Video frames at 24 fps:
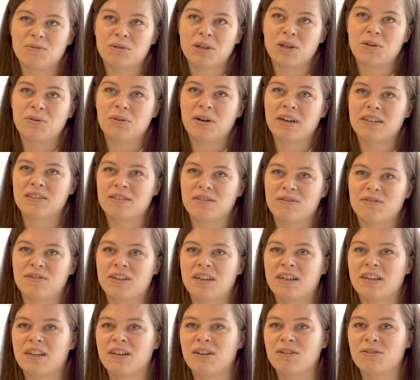requires a
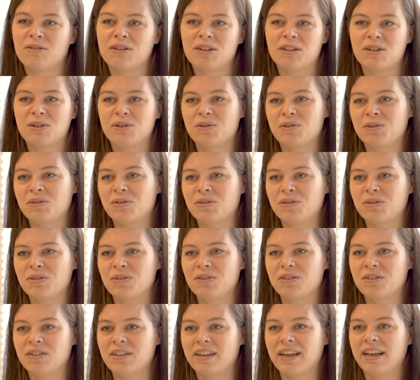very critical
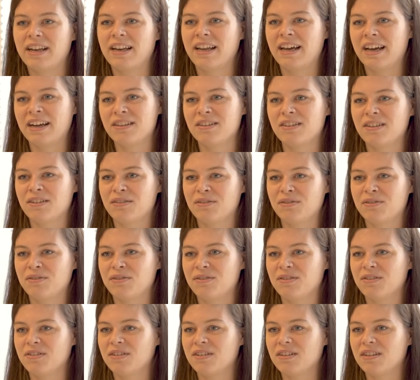and
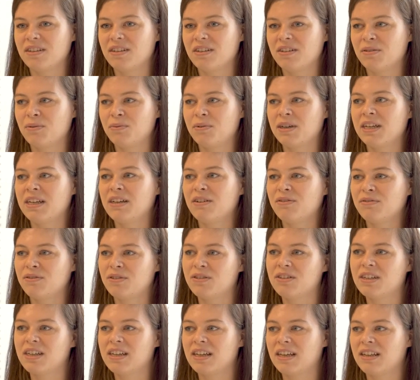active way of
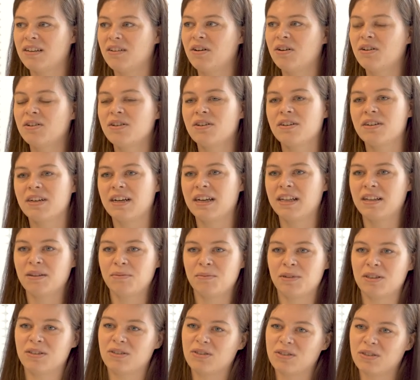looking at all your
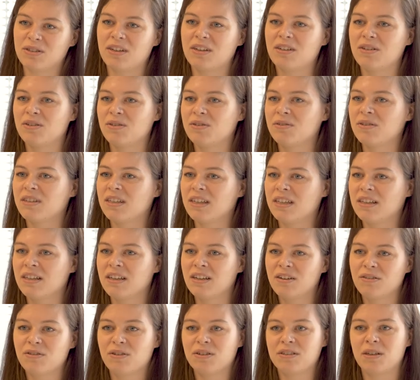elements. So not only,
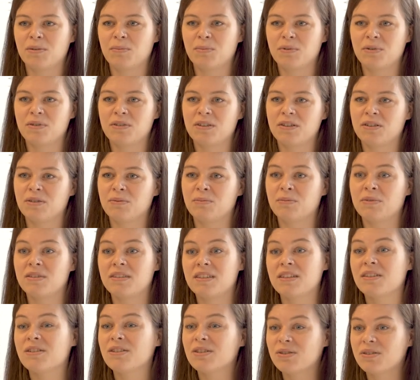for example, your
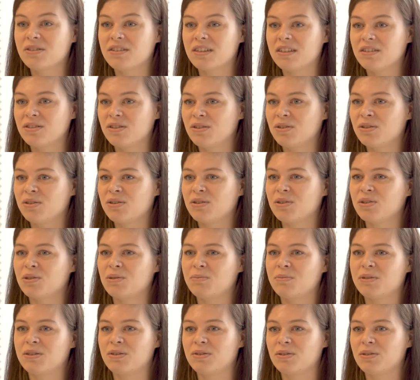materials that you use,
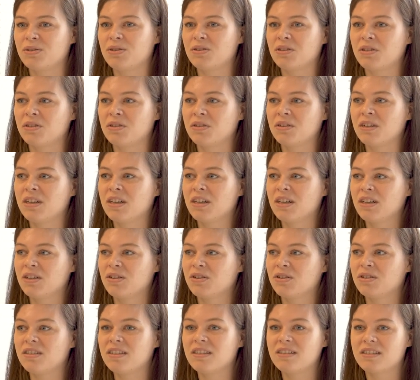but also
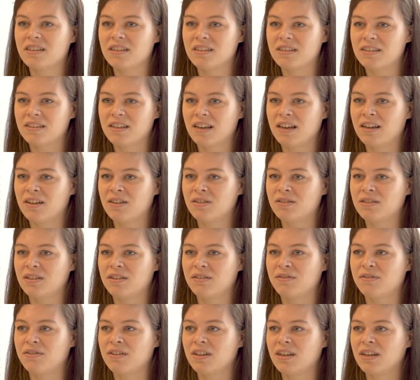your teaching styles,
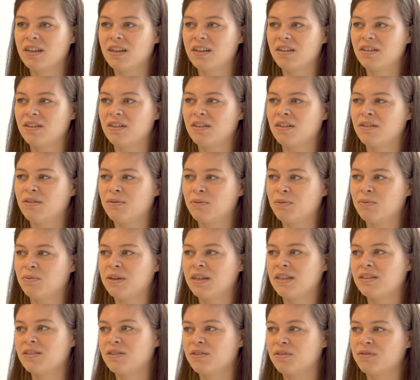if the
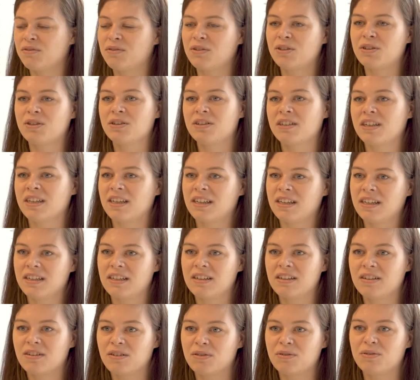ways of
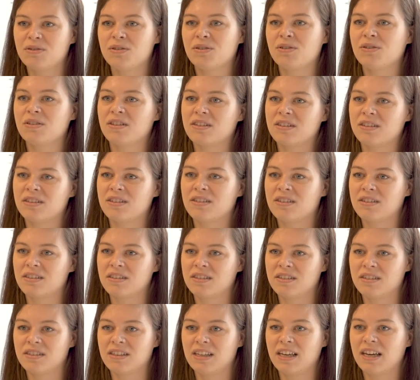learning of students,
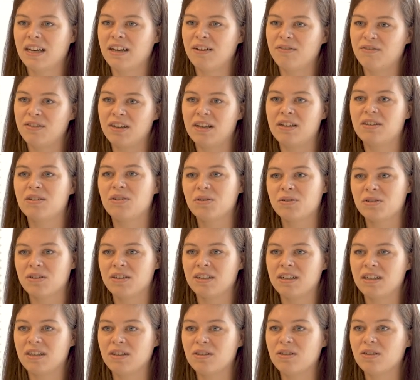if those
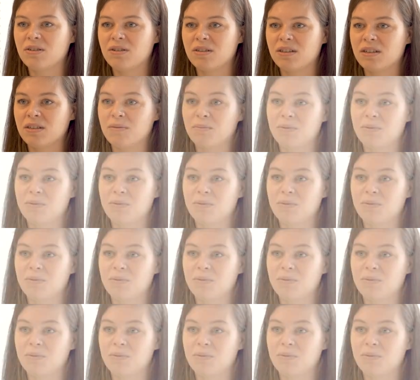are included.